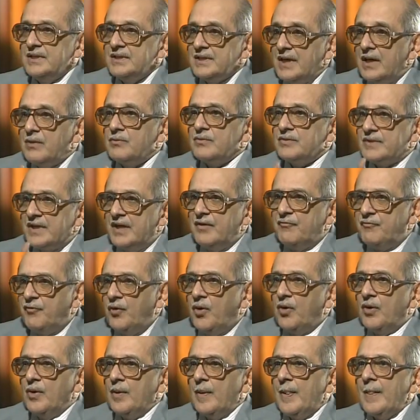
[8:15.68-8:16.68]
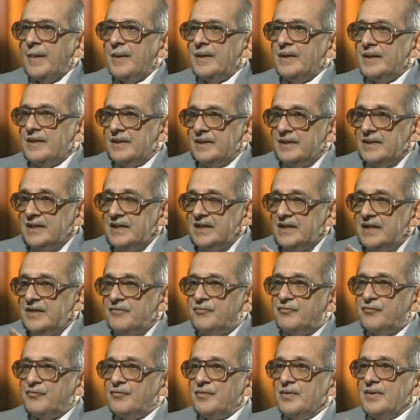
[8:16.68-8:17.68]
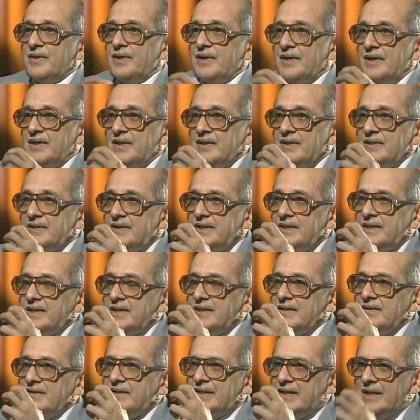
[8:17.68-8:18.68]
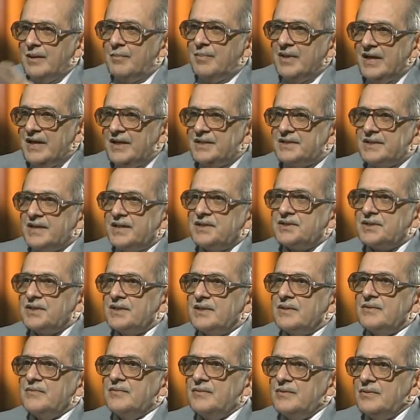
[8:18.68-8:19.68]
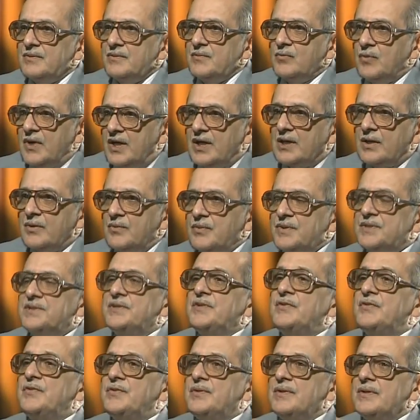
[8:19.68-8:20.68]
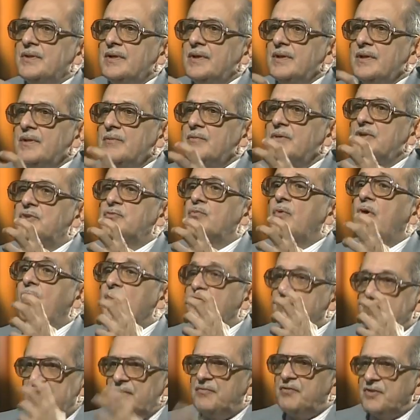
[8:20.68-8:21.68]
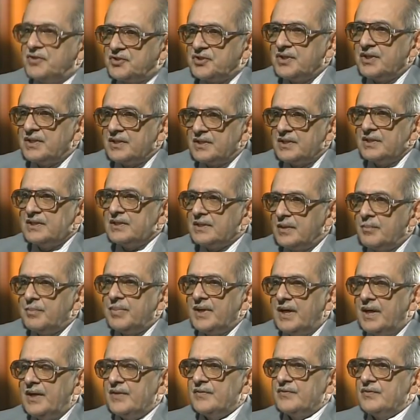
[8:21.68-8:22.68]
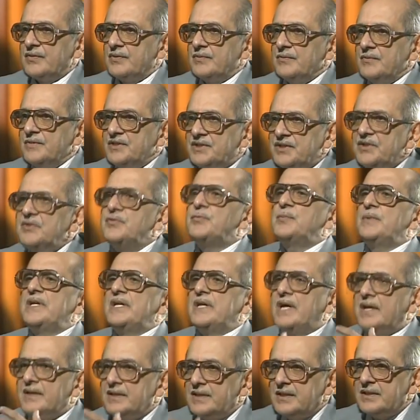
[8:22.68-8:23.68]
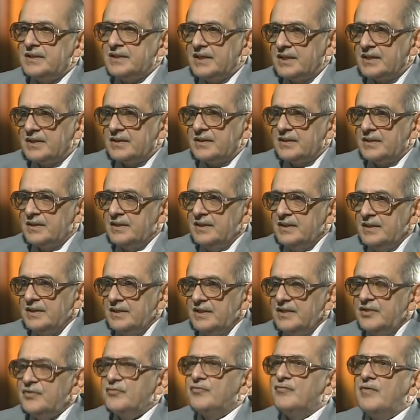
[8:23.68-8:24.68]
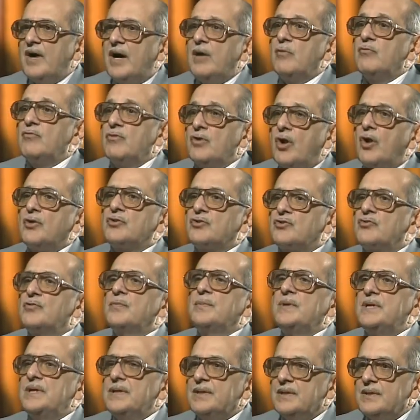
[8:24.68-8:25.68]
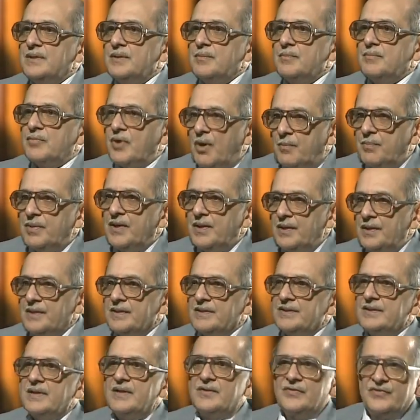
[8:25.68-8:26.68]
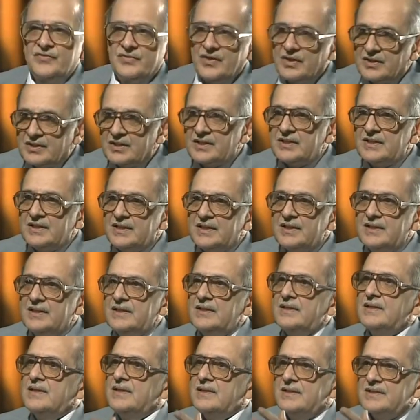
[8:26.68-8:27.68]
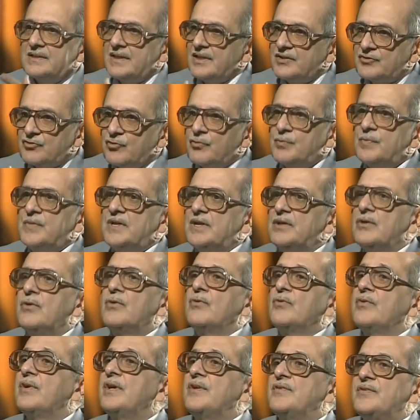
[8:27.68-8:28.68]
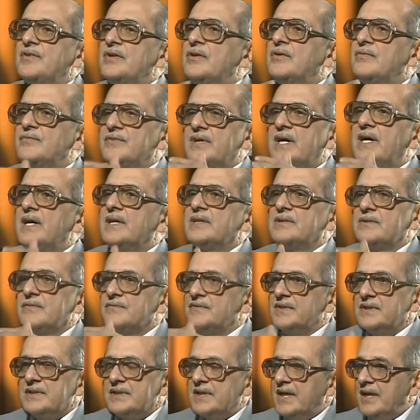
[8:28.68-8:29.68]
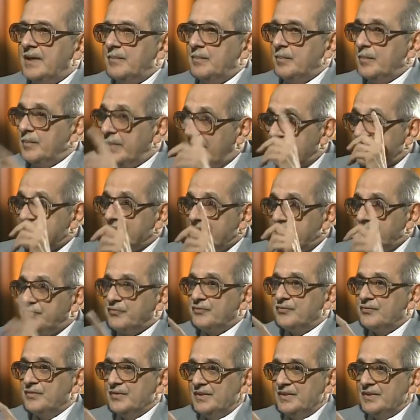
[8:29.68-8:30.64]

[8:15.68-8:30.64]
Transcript: Now, therefore, if the rehabilitation work which was deficient in the past, which is being undertaken, is found not to be proper, then certainly there should be no raising of the height of the dam. But if